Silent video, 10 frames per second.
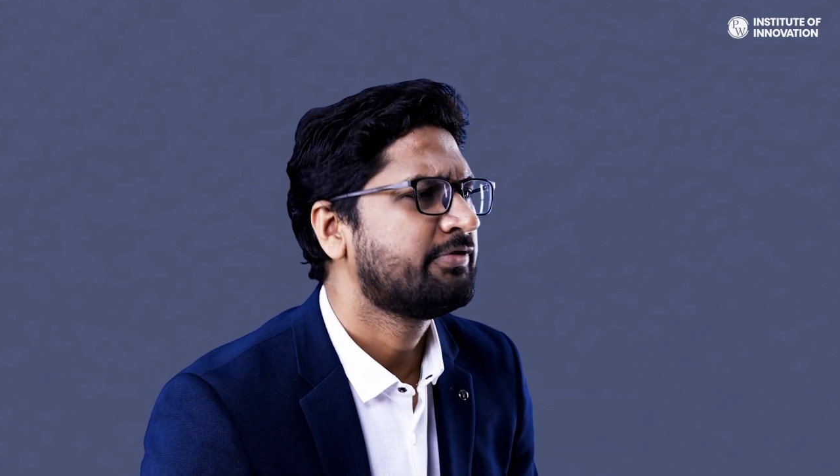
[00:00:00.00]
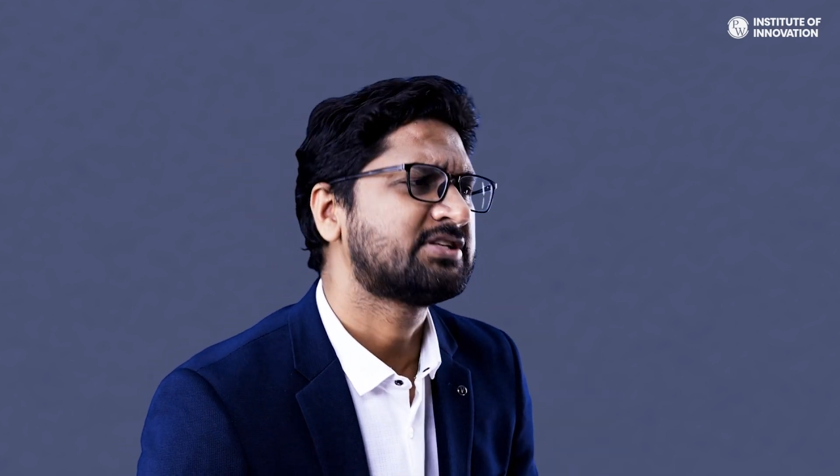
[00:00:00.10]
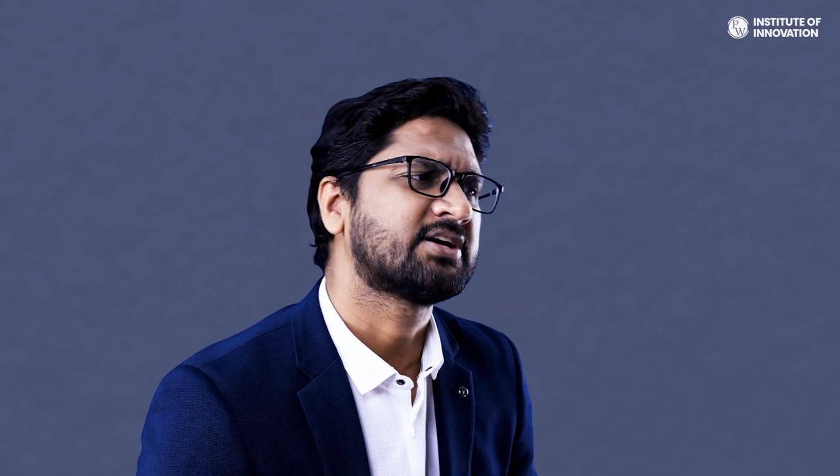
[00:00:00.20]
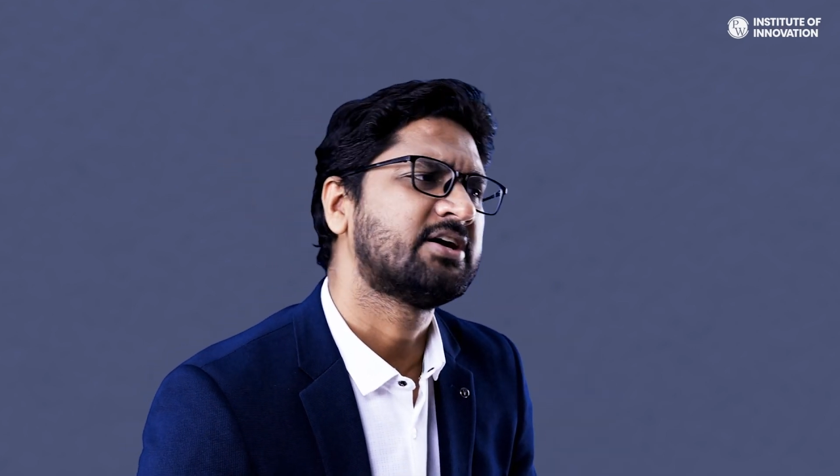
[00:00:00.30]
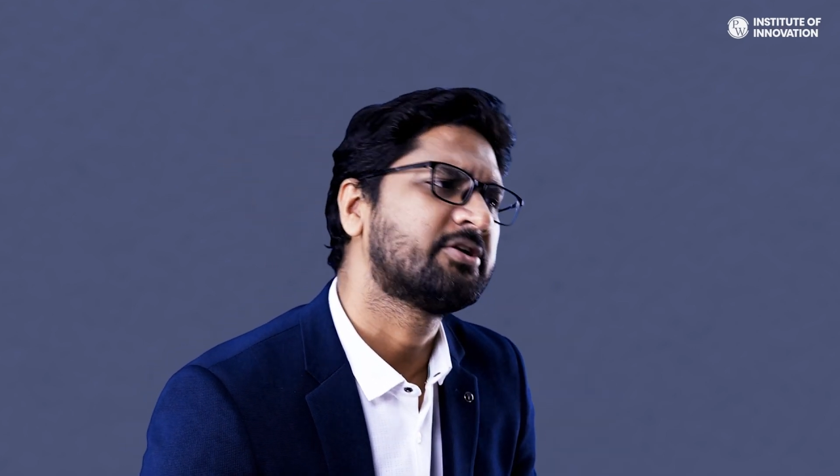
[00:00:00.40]

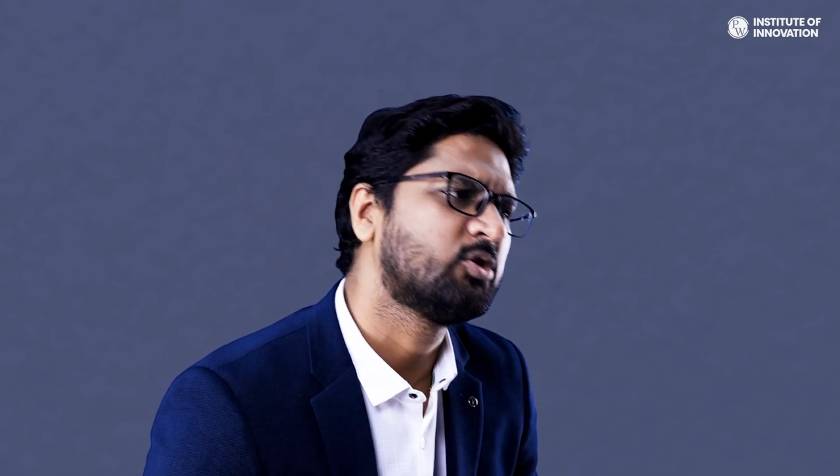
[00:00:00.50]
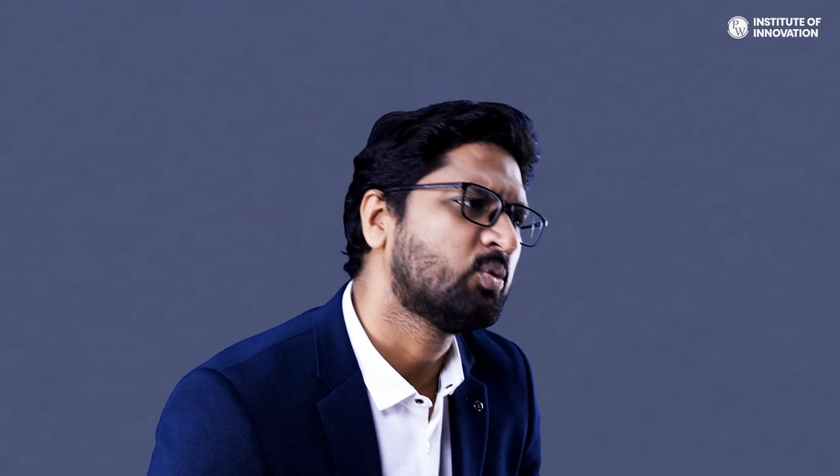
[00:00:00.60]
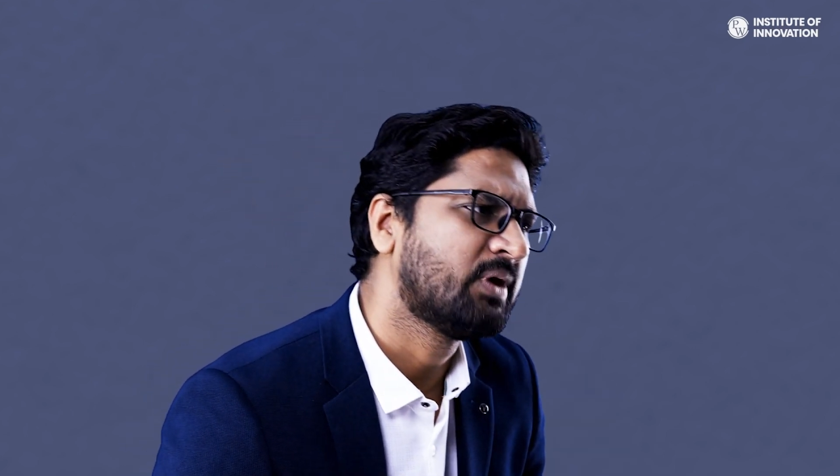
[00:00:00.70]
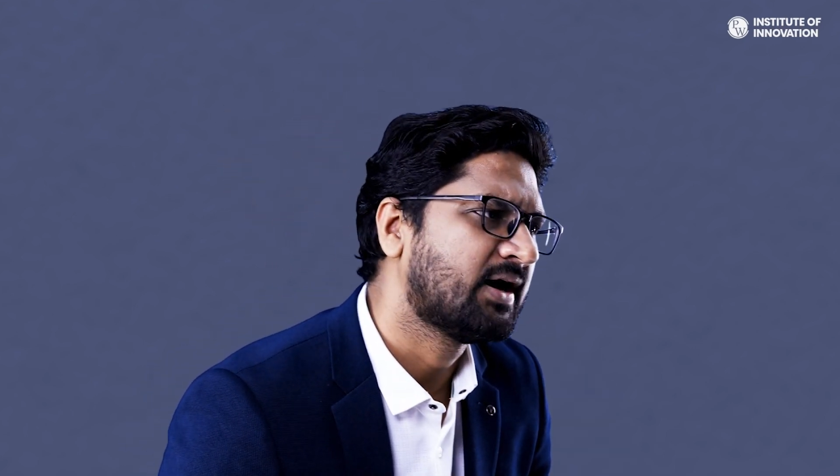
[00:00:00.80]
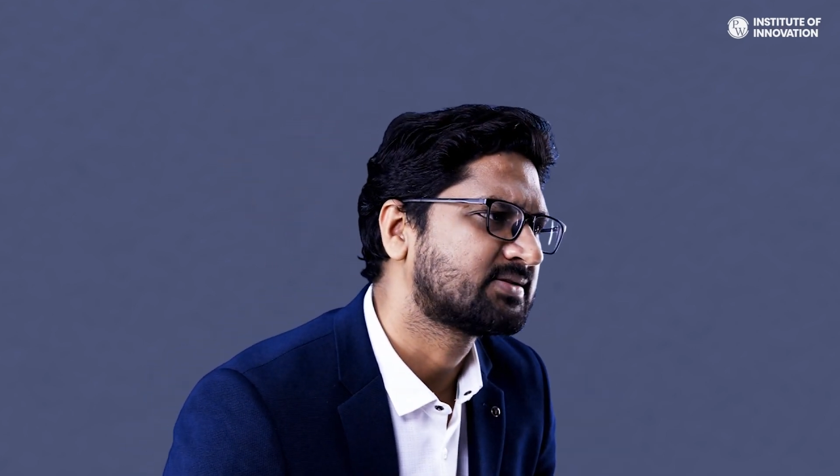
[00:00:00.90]
Which
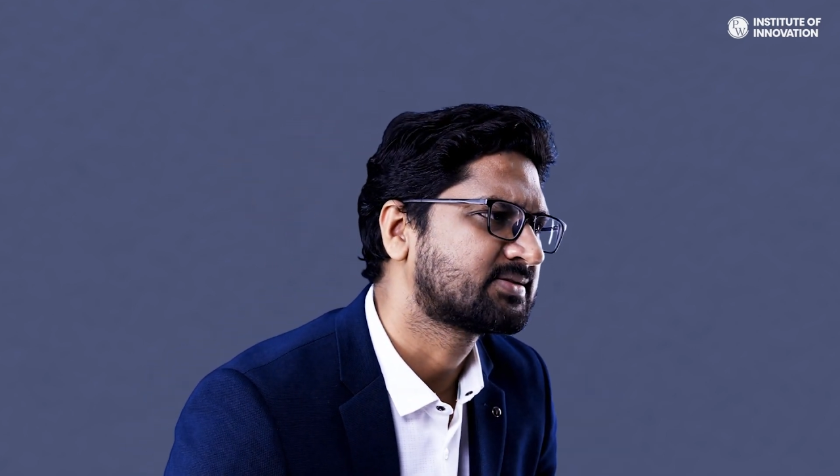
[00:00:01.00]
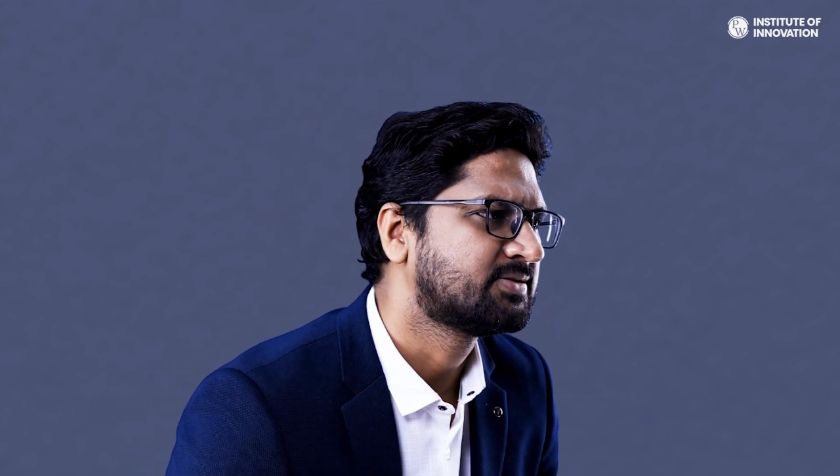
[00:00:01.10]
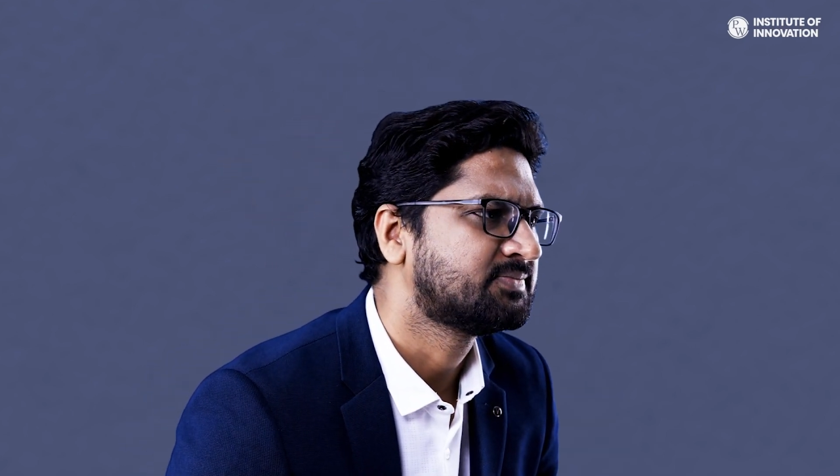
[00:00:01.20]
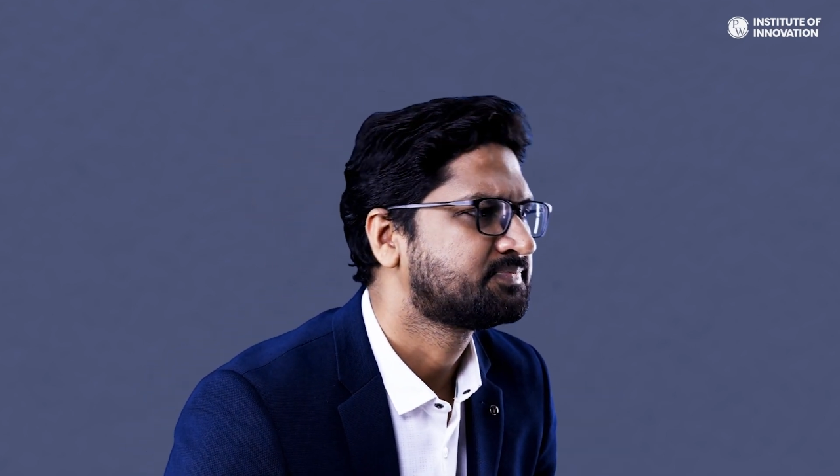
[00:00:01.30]
country, you may ask?